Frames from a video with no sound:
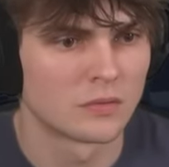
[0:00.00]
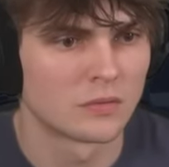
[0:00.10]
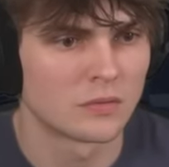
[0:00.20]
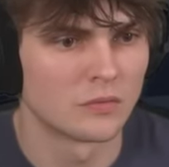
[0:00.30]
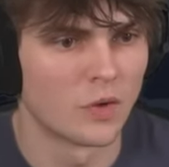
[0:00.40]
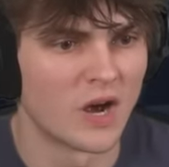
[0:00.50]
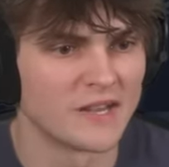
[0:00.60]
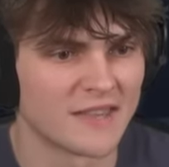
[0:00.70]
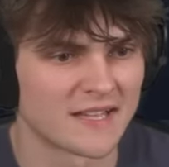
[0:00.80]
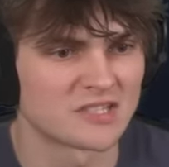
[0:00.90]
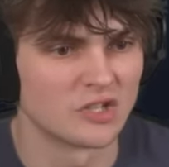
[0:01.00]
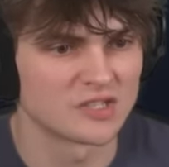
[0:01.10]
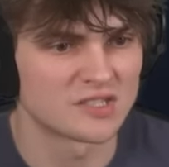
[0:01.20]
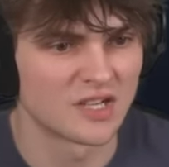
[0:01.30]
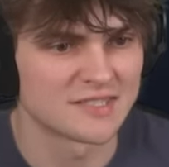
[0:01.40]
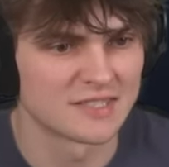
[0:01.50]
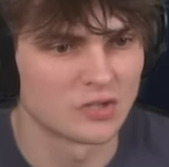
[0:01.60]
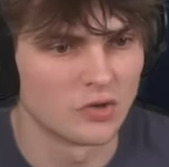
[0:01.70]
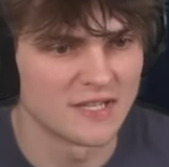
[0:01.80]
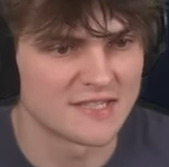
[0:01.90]
Right, that's not sus at
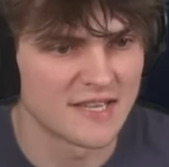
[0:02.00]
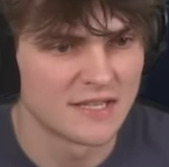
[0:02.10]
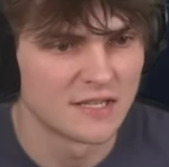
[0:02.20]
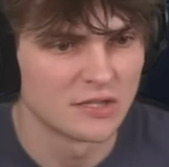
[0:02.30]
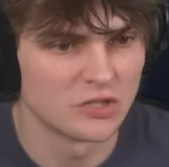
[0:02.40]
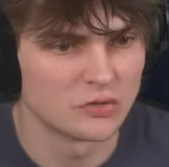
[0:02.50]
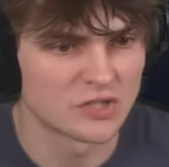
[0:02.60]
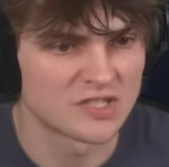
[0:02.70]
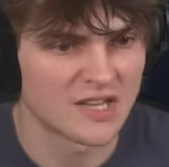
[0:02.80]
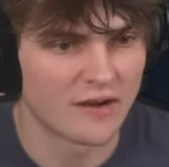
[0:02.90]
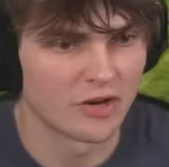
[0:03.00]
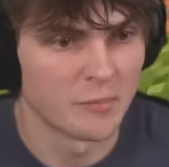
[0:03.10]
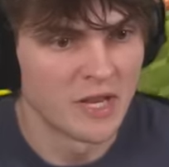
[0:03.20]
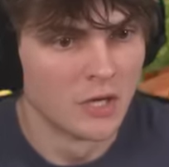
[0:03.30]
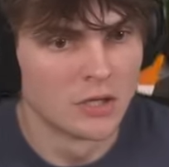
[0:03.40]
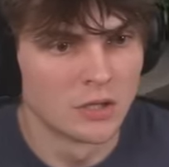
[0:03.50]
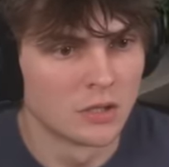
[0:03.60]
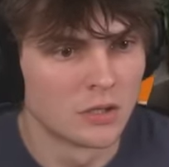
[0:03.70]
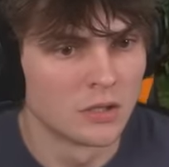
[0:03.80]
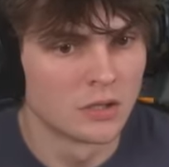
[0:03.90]
all, is it? You just staring at me.
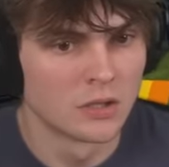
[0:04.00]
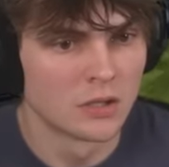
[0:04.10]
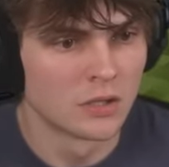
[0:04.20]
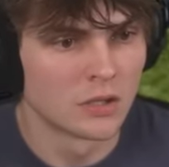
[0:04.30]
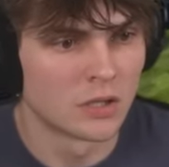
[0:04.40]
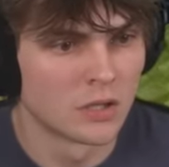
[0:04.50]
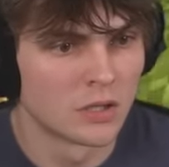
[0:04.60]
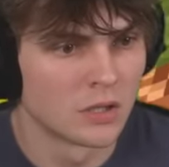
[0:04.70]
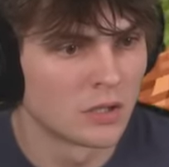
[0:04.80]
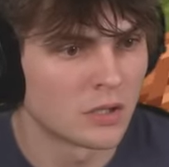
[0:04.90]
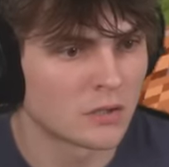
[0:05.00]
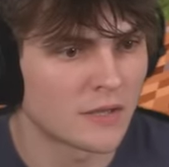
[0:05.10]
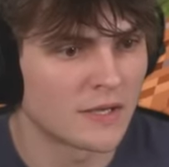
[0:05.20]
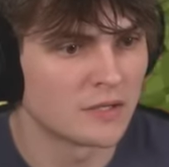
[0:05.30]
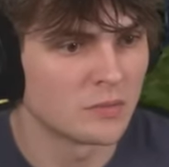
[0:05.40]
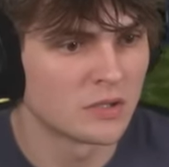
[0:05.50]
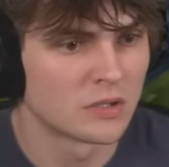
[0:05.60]
Oh, okay, Enderman.